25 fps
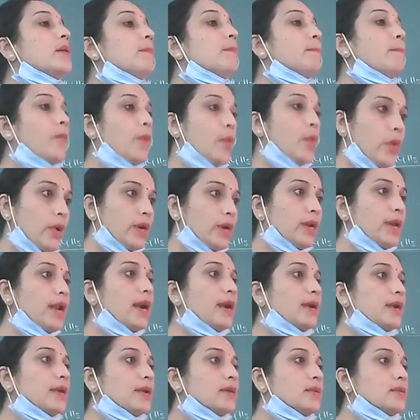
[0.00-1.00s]
bold
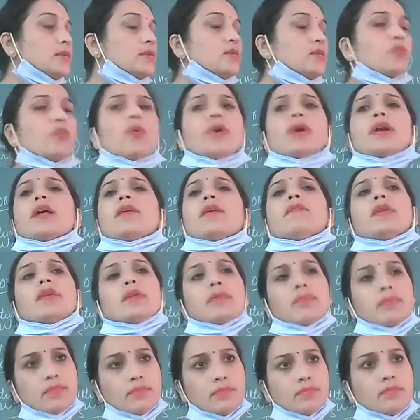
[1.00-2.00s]
letters,
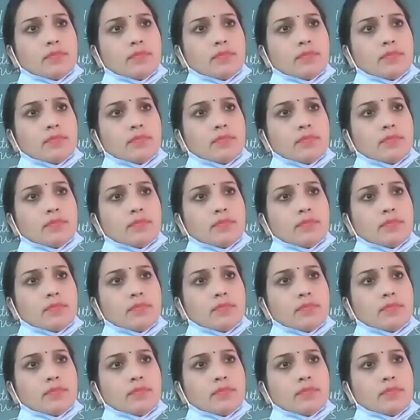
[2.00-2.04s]
whatever.